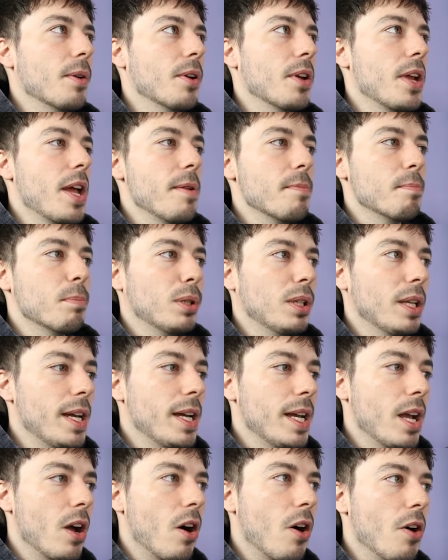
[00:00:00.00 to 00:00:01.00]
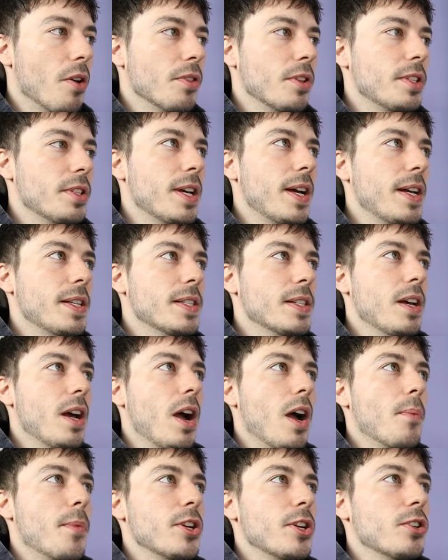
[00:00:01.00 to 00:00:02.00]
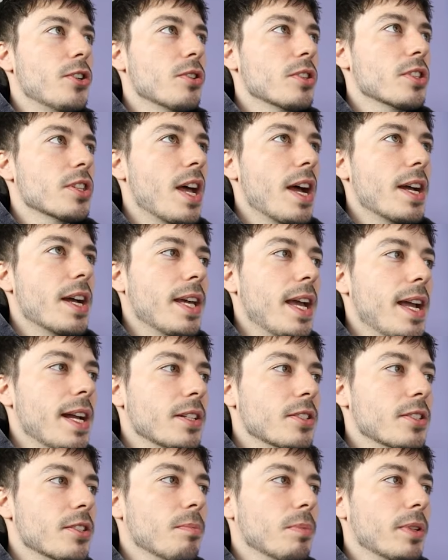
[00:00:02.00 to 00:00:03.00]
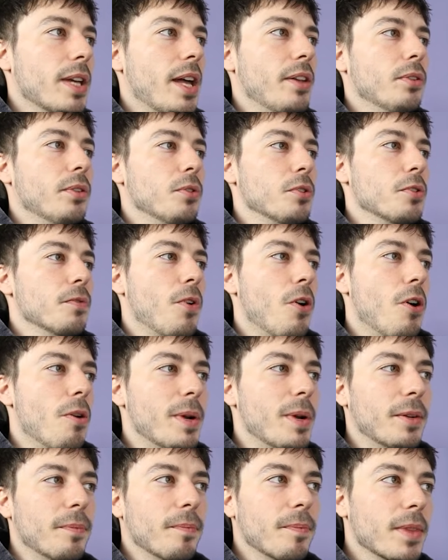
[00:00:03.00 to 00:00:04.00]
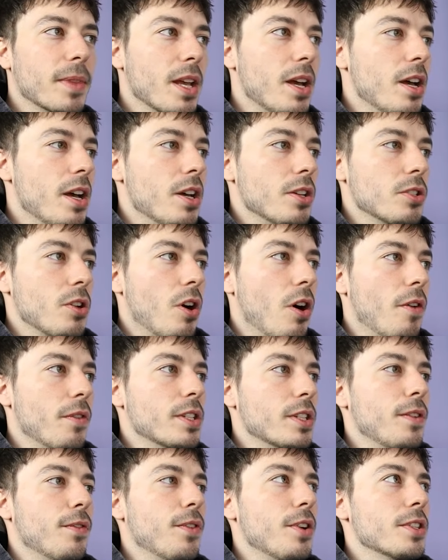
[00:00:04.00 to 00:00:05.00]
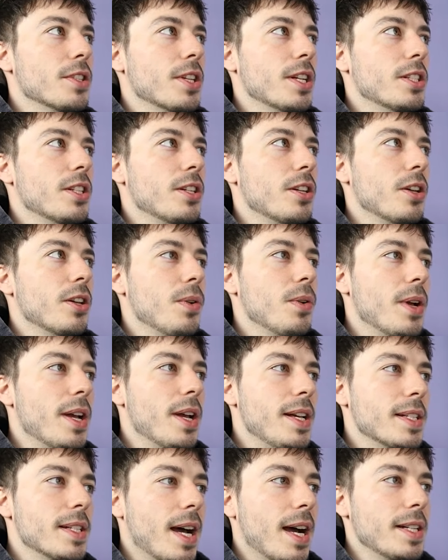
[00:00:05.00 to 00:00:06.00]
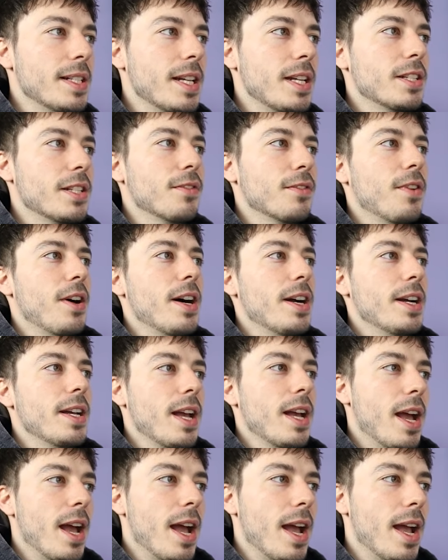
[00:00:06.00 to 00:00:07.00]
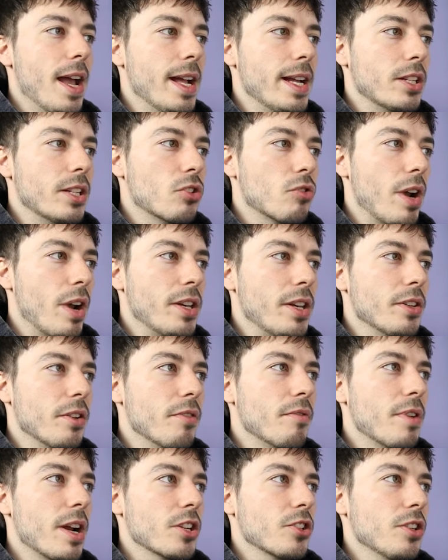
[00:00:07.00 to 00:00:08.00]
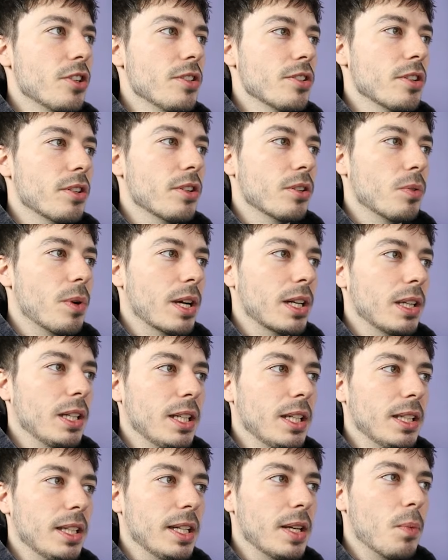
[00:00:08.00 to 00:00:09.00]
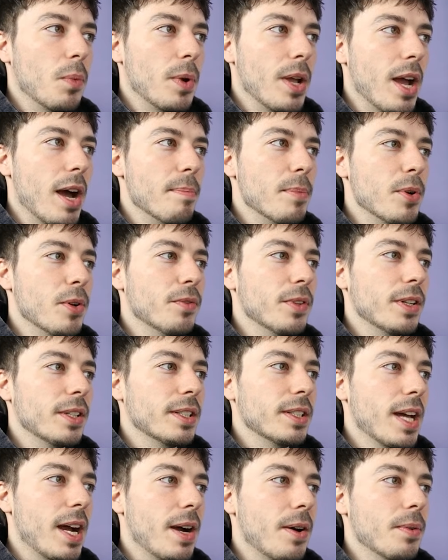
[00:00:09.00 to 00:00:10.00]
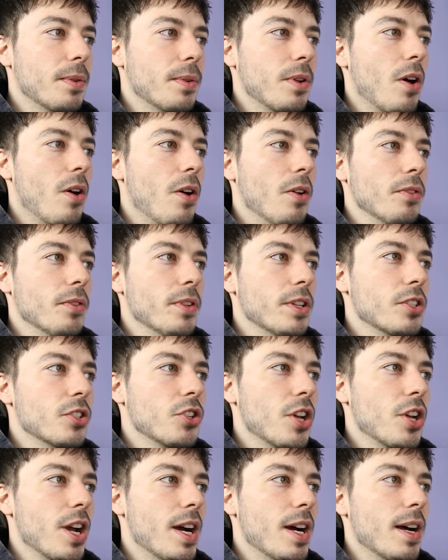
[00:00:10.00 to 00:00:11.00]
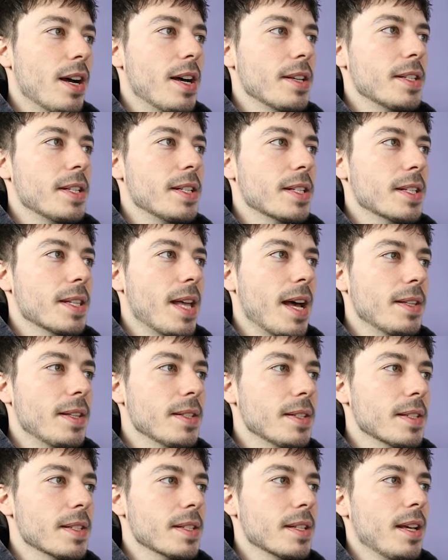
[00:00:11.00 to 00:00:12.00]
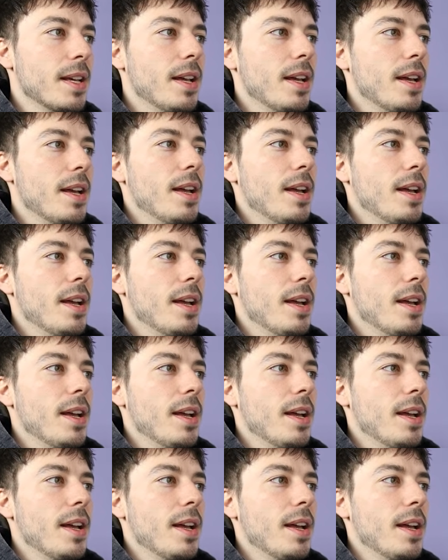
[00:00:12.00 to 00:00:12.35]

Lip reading: I'm going to hit play on the data and we should start getting some candles forming. So obviously first thing to do is identify a trend direction. So quite clearly we are moving down on this chart as it stands.